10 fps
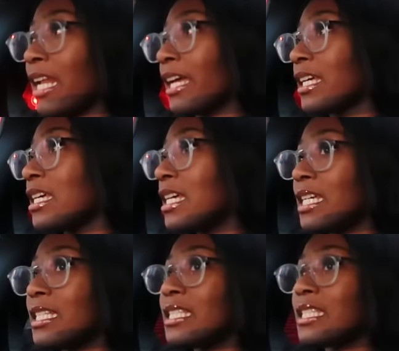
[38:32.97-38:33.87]
of like
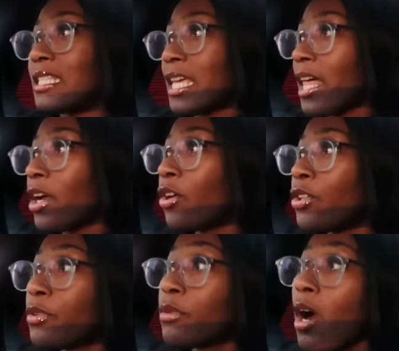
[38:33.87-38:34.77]
say that I
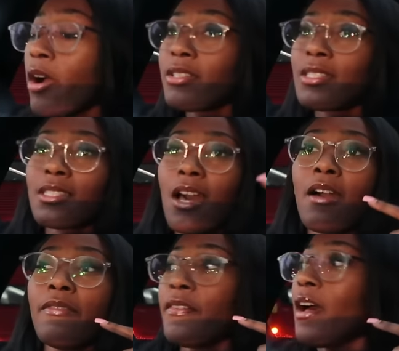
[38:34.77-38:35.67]
got a new car and
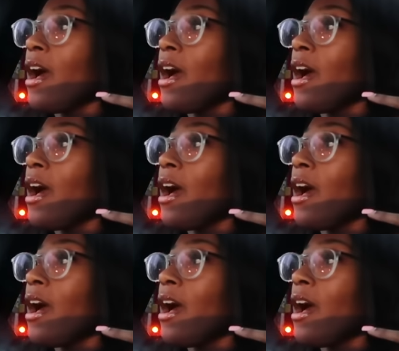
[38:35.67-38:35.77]
stuff,